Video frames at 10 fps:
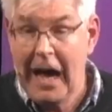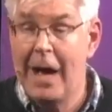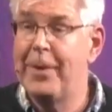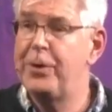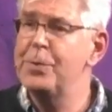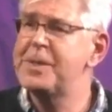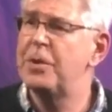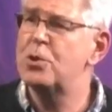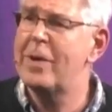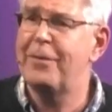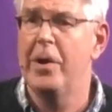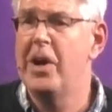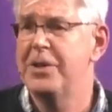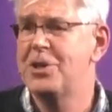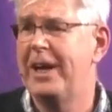And also Trevor
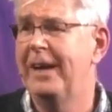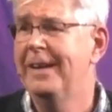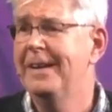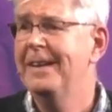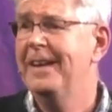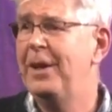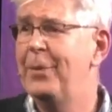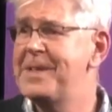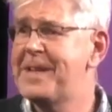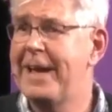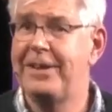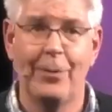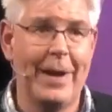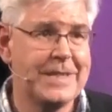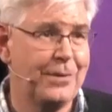Archer, who is our
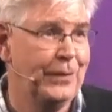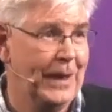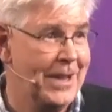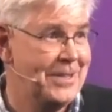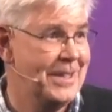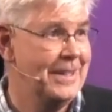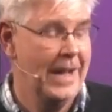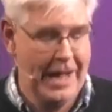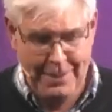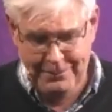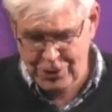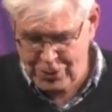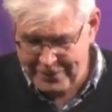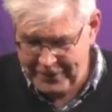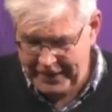director for London.
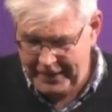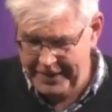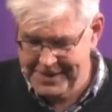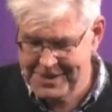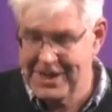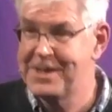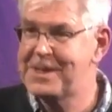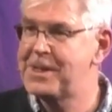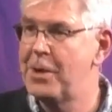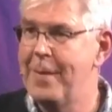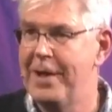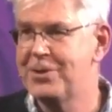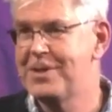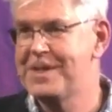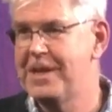Trevor has done so
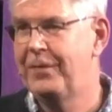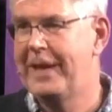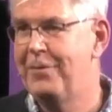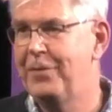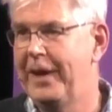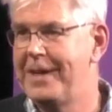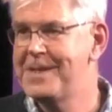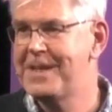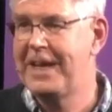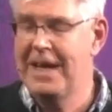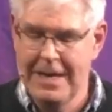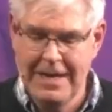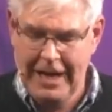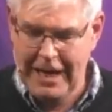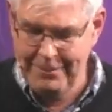much to serve the FIEC
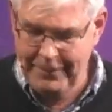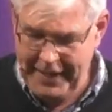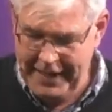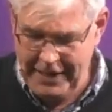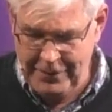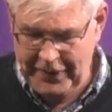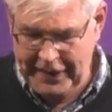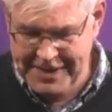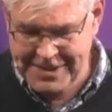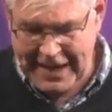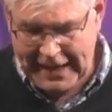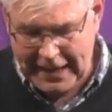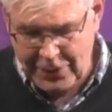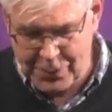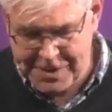over the last
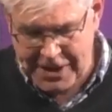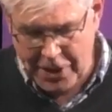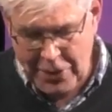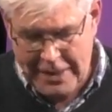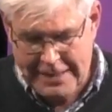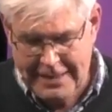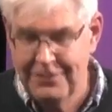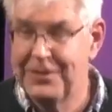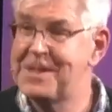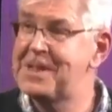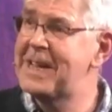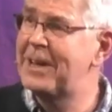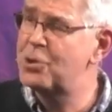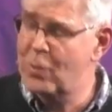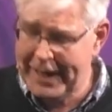decade or so, first as
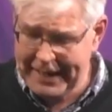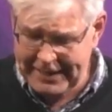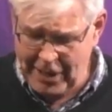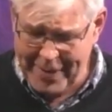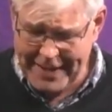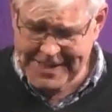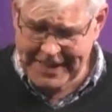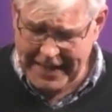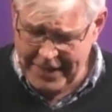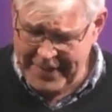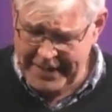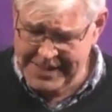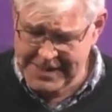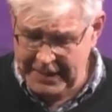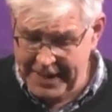our training director and then
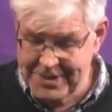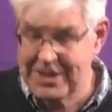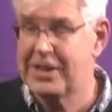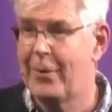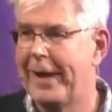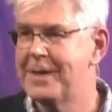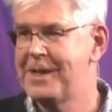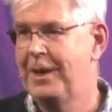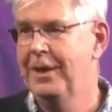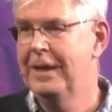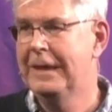as London director.